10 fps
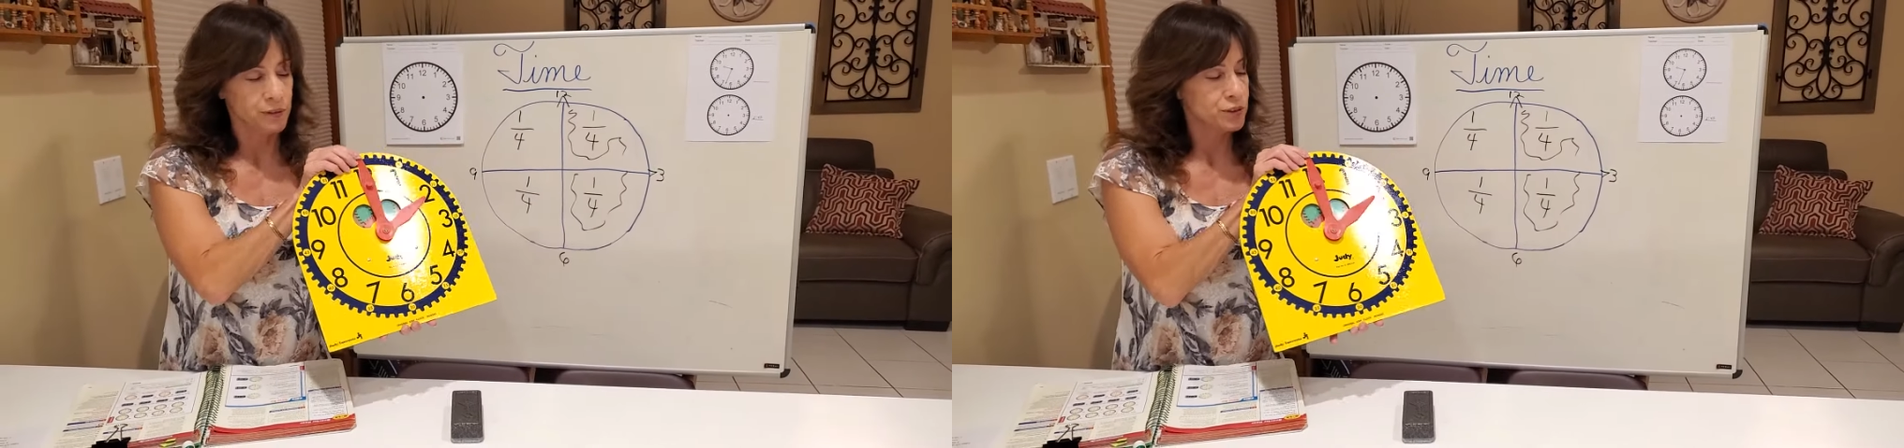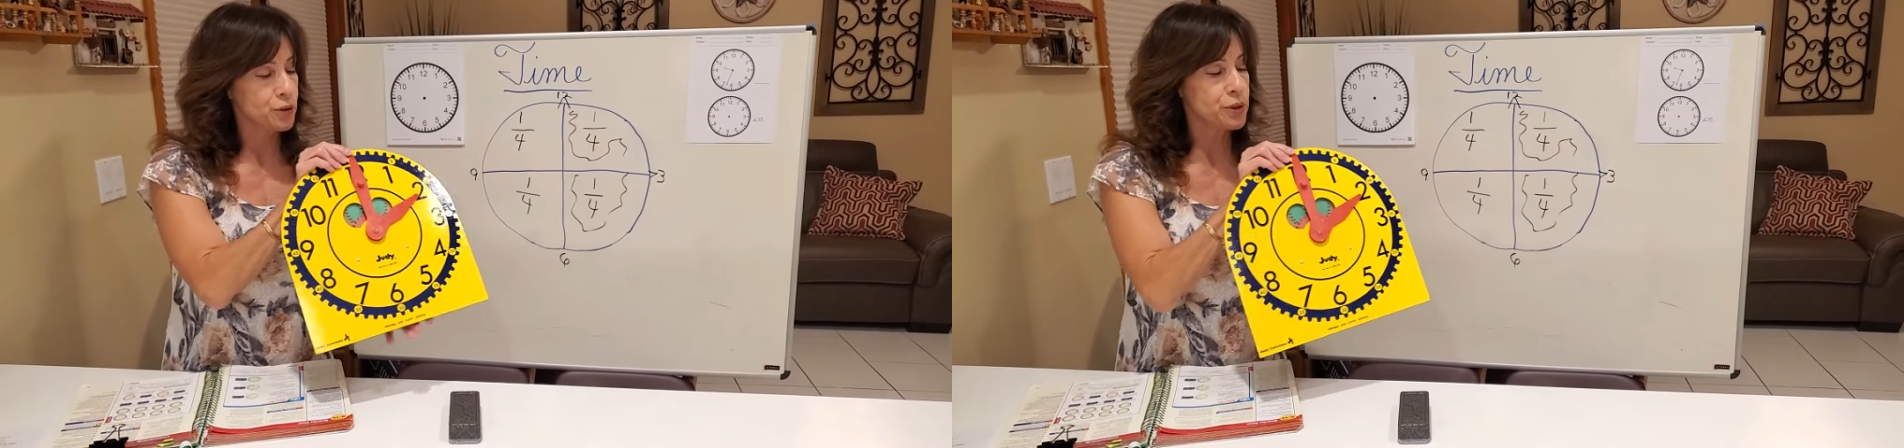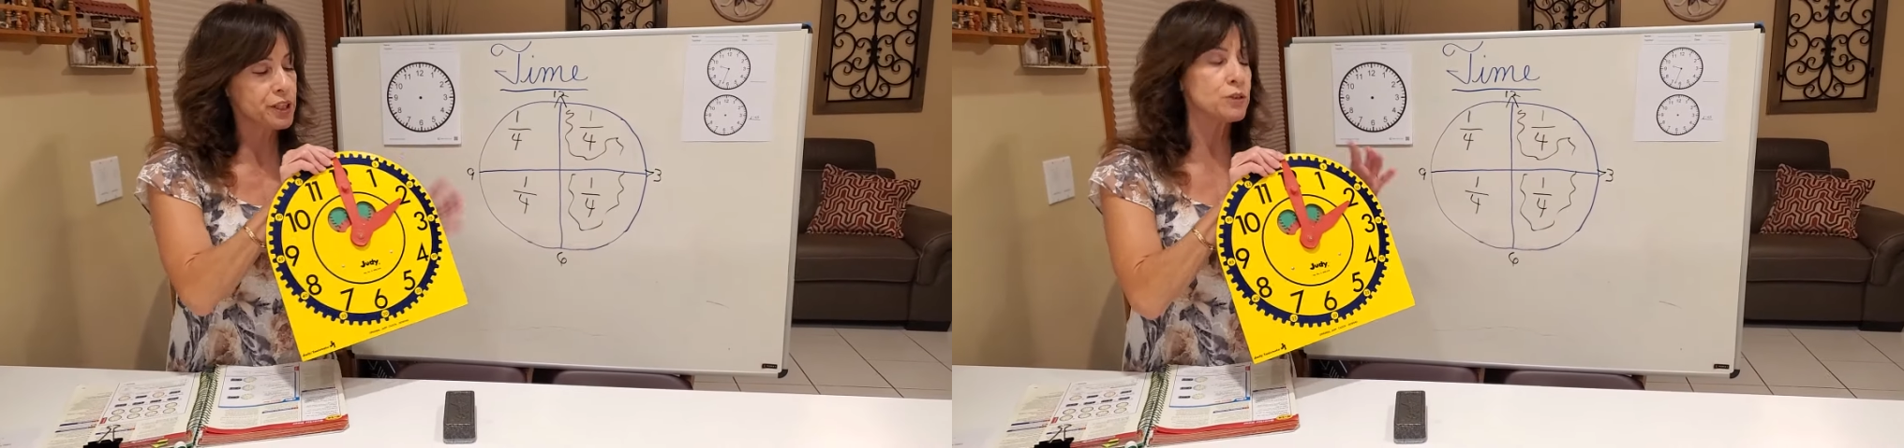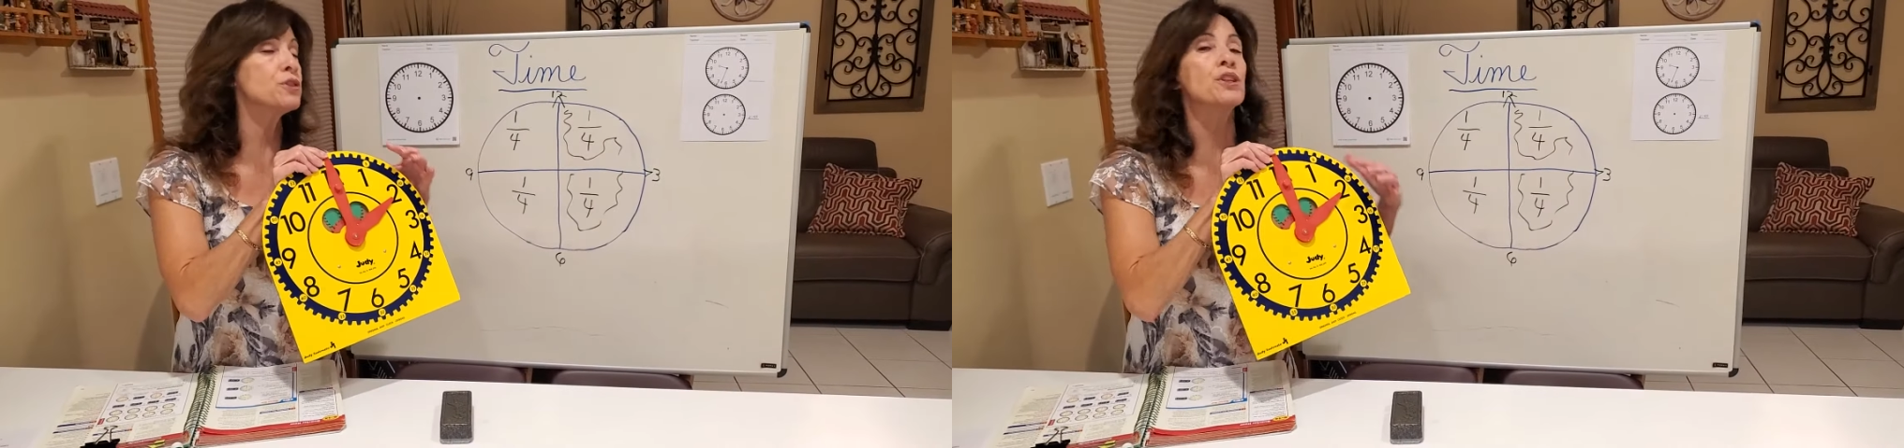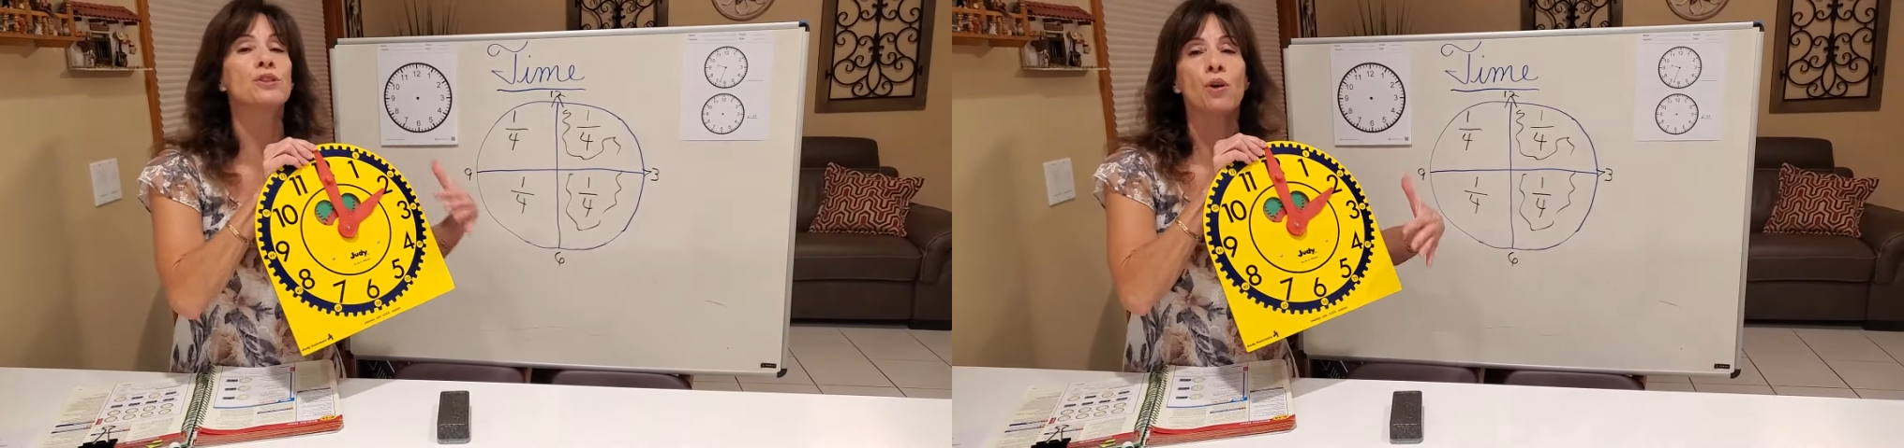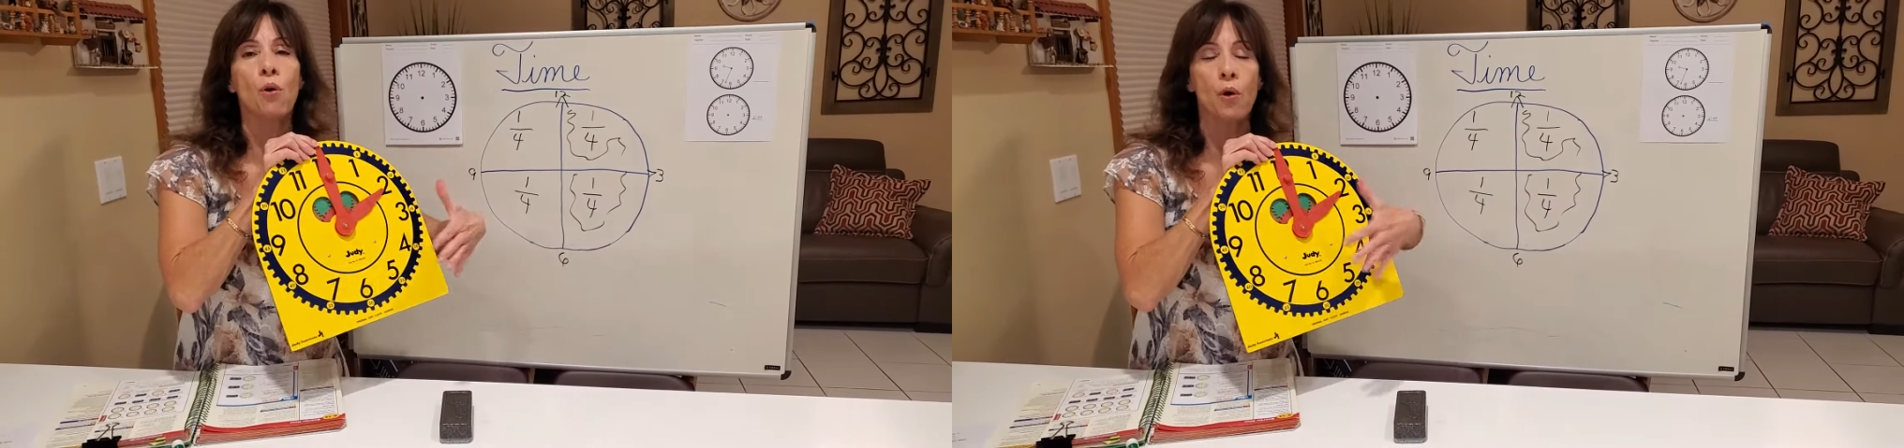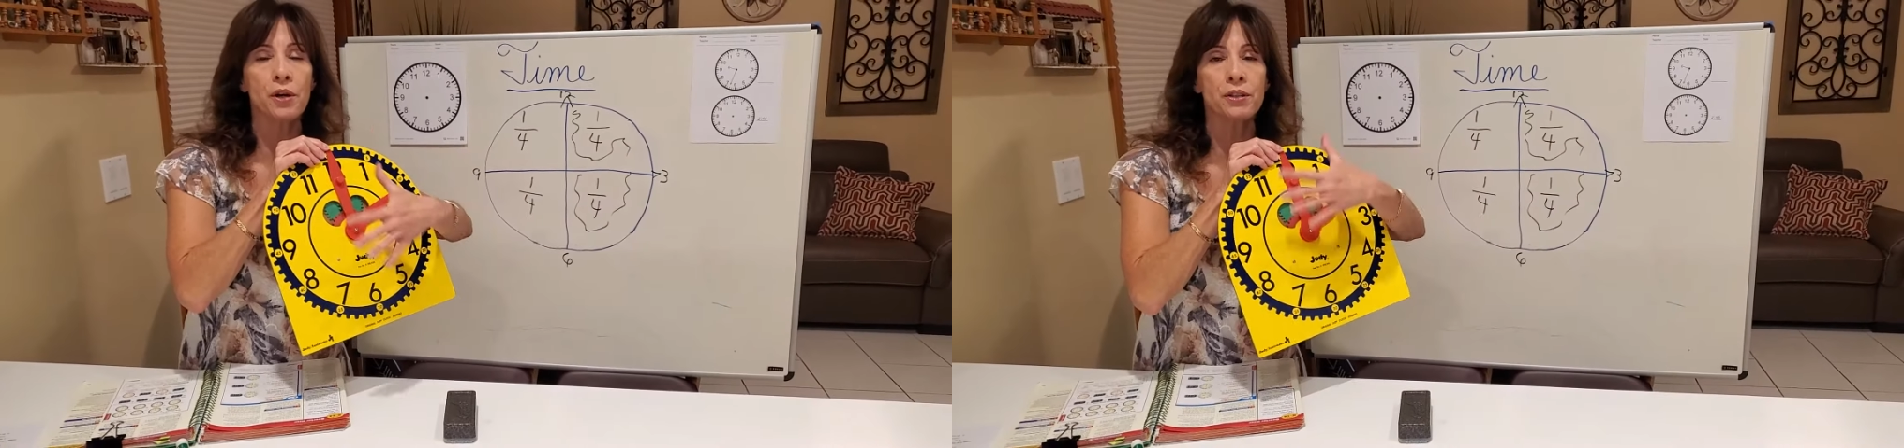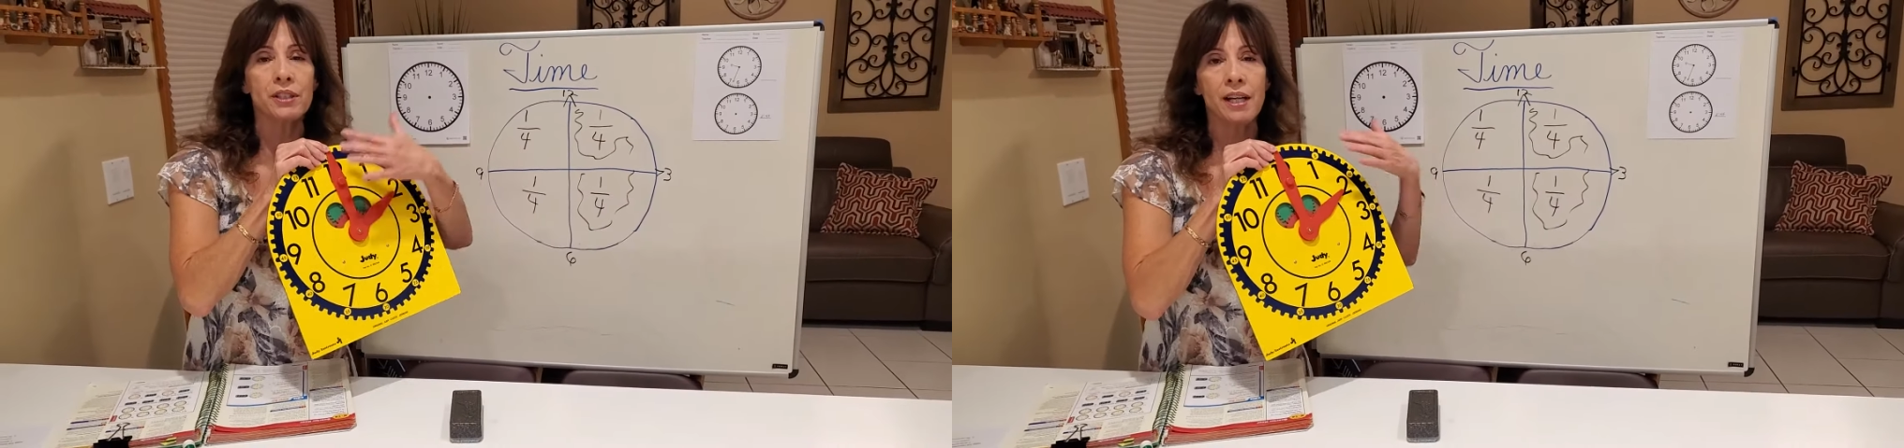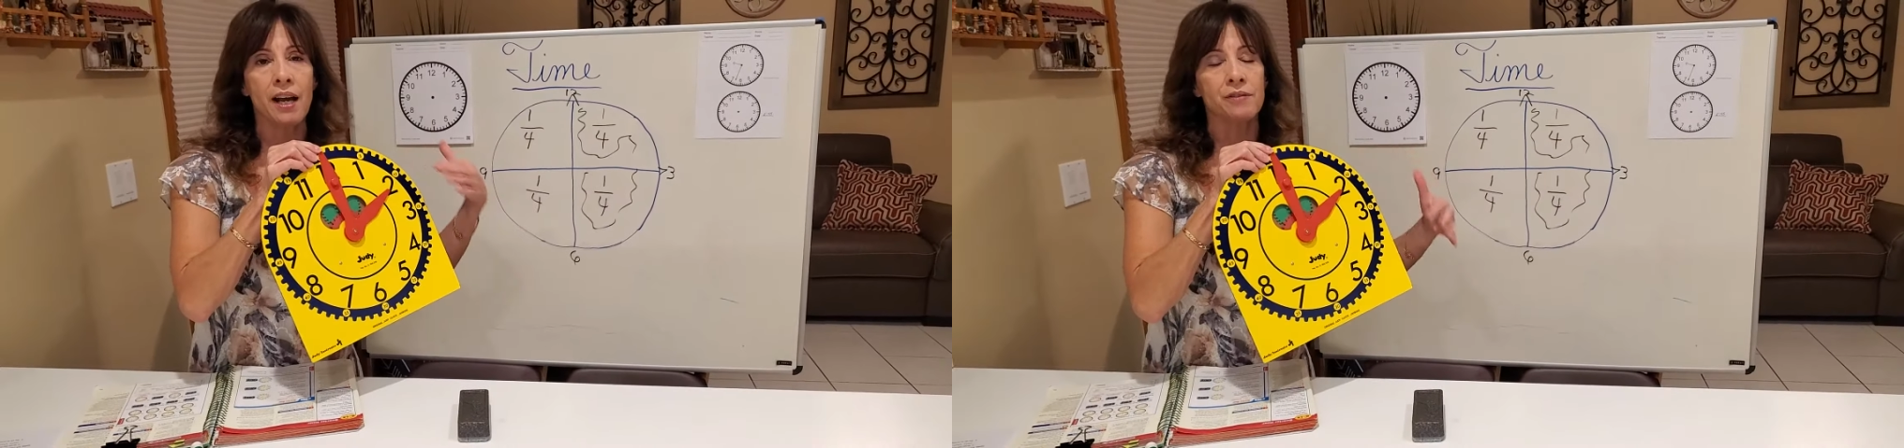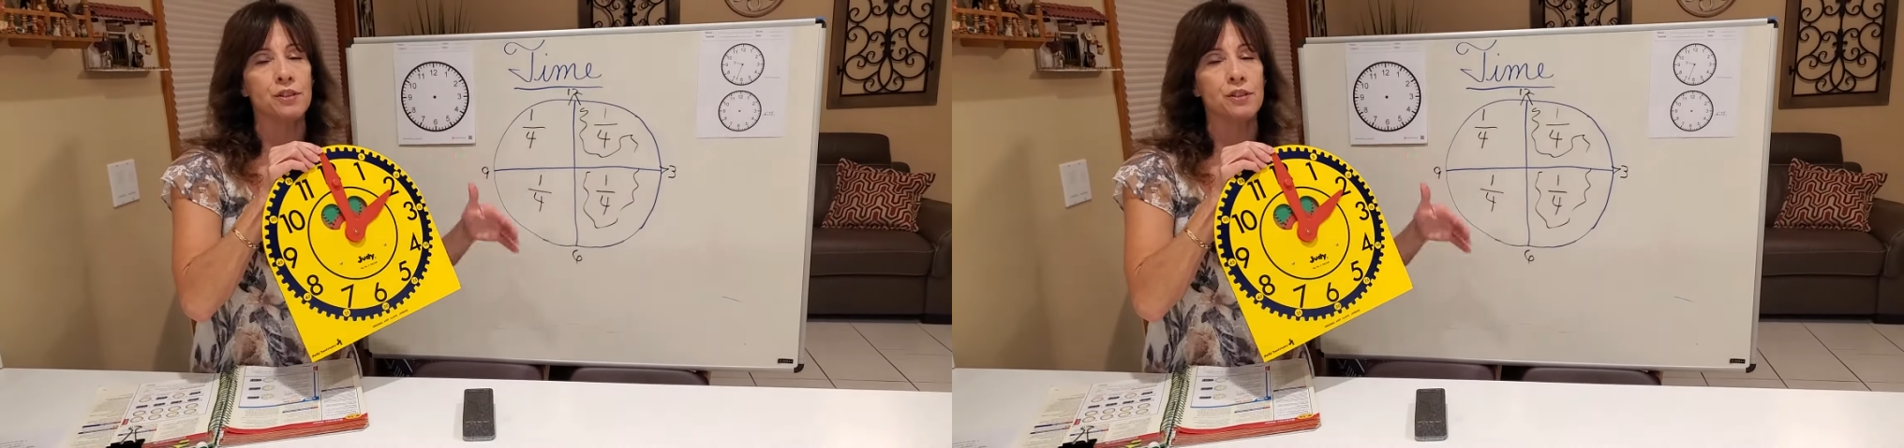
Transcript: So these are just quarters and half.